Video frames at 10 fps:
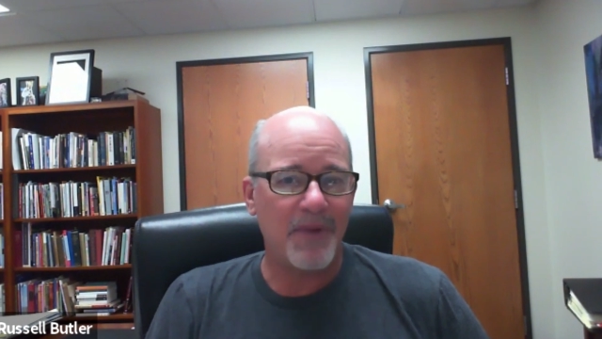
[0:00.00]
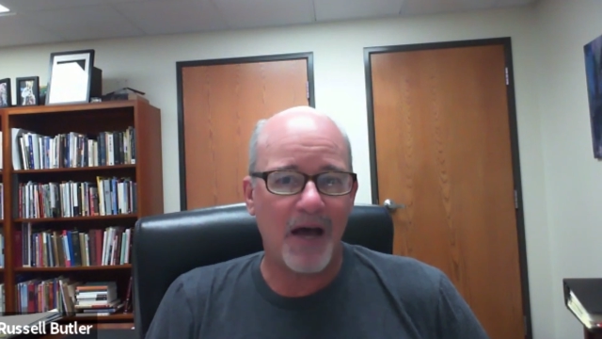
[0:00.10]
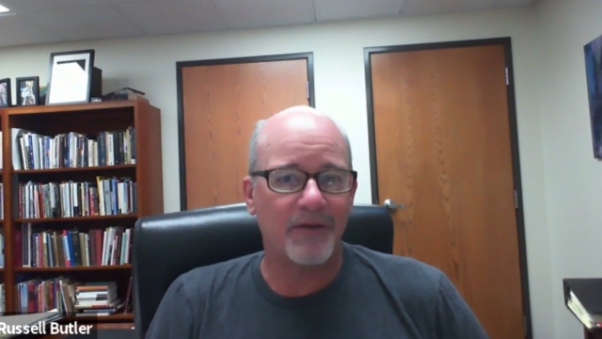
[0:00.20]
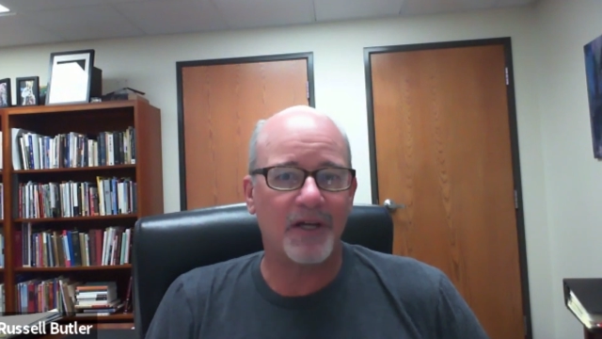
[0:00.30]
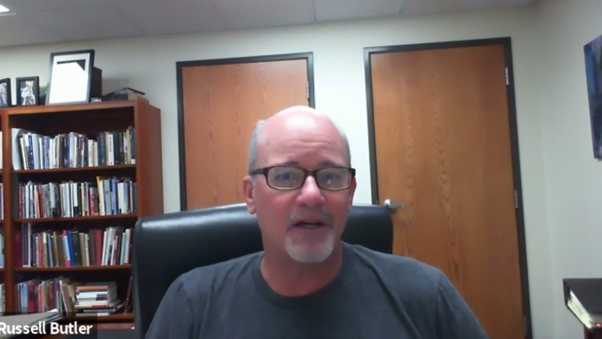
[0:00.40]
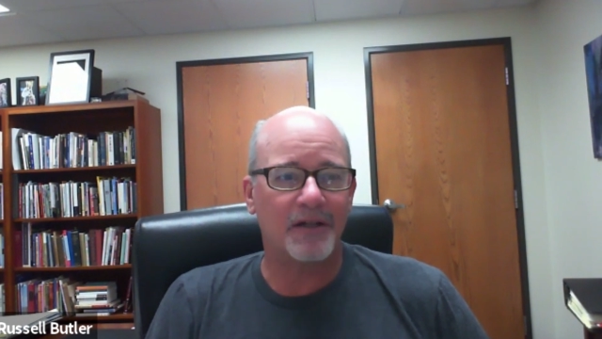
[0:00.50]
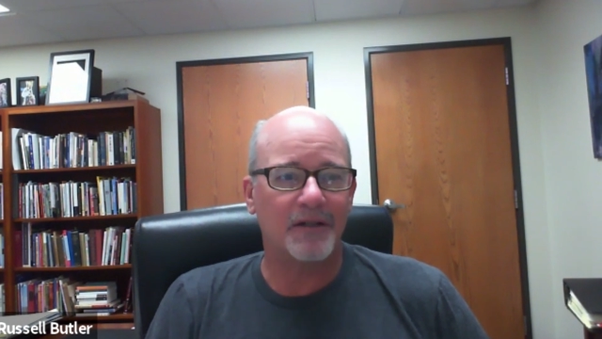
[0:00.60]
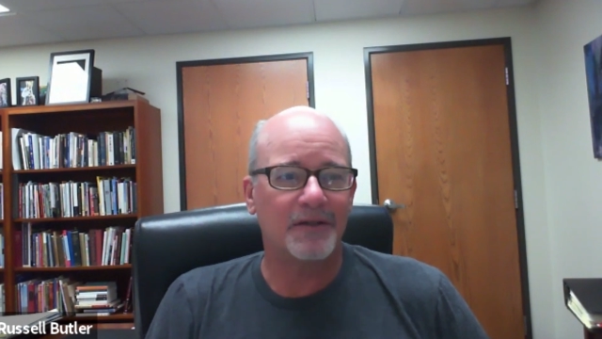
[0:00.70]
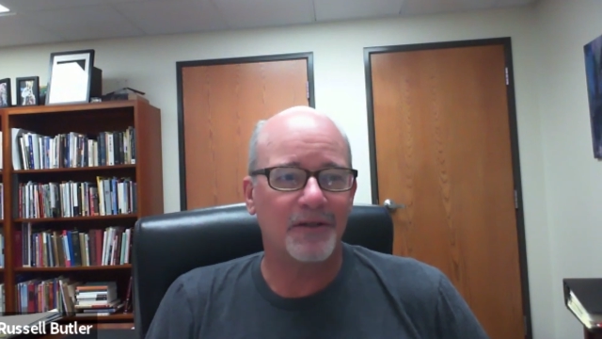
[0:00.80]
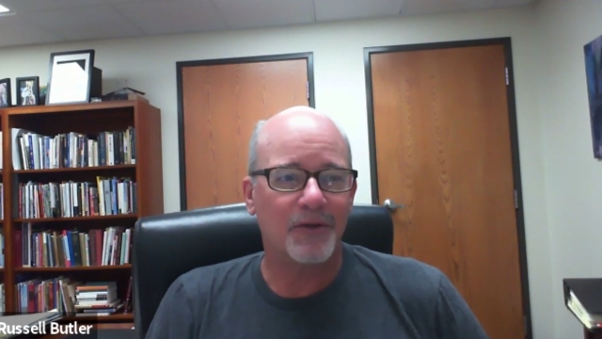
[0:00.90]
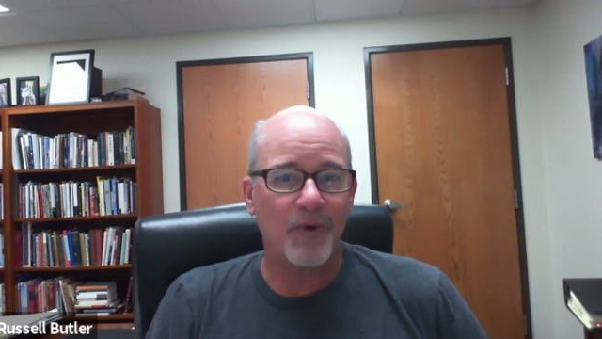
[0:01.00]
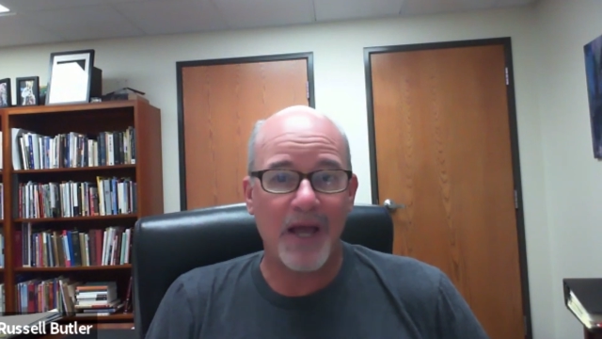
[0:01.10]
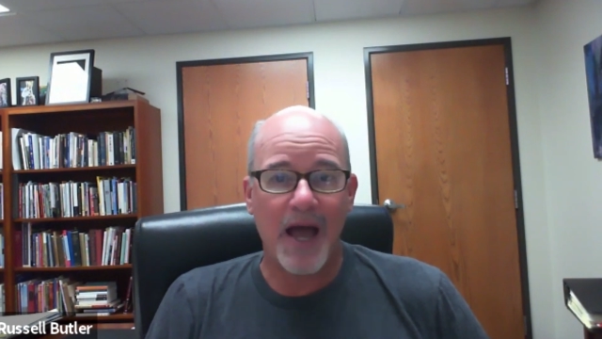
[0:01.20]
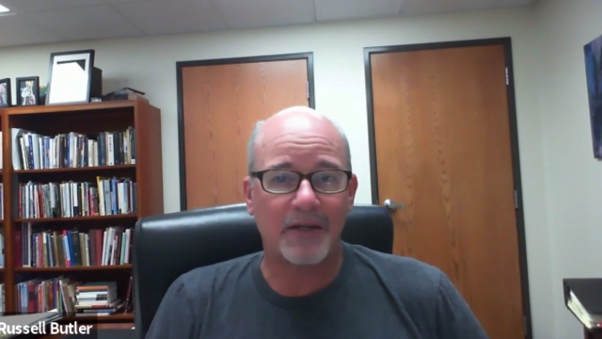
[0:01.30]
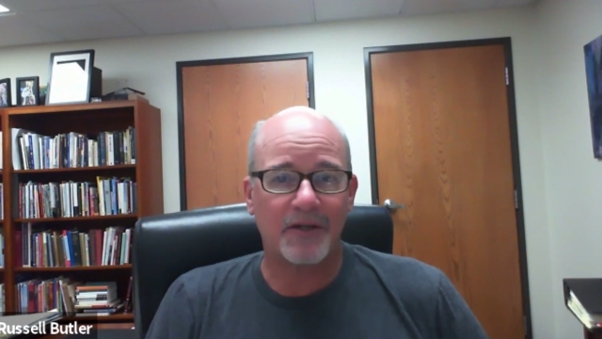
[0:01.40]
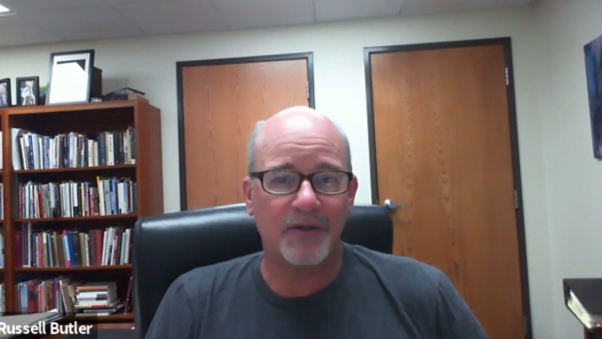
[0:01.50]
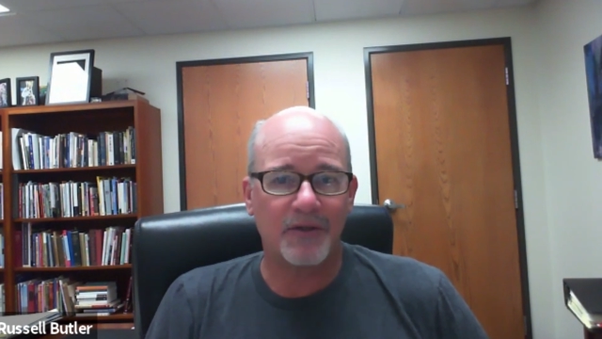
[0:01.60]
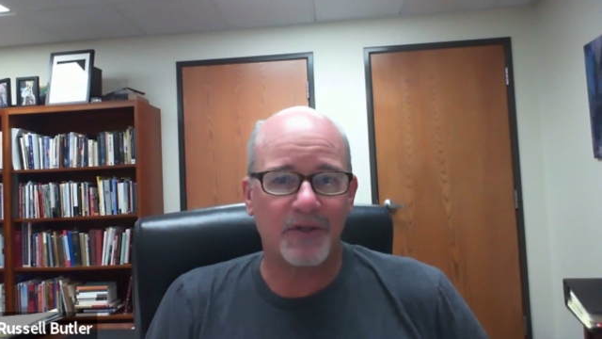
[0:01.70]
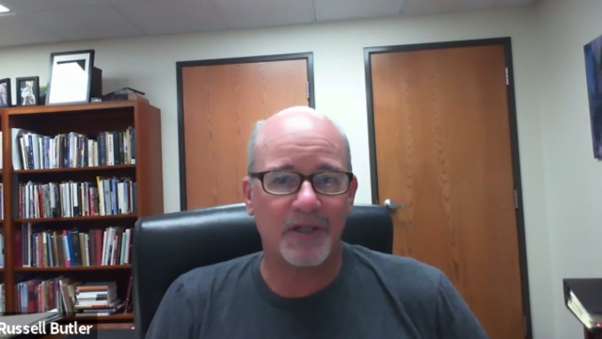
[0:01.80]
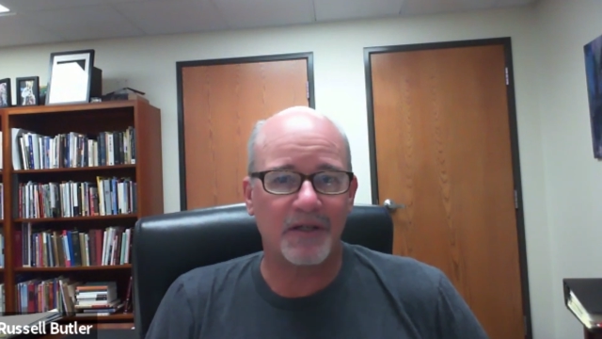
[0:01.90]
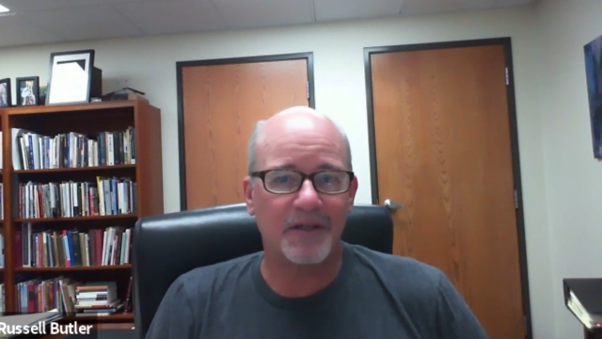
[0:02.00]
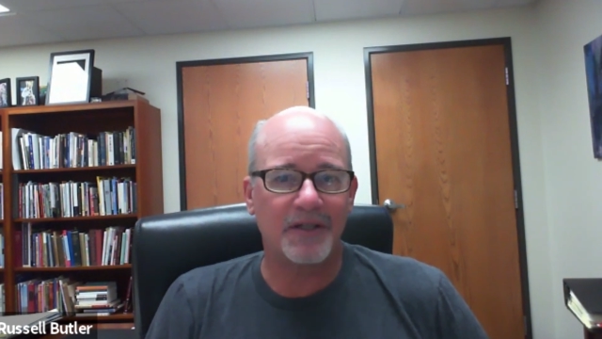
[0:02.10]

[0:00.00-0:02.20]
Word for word: how they'll react to the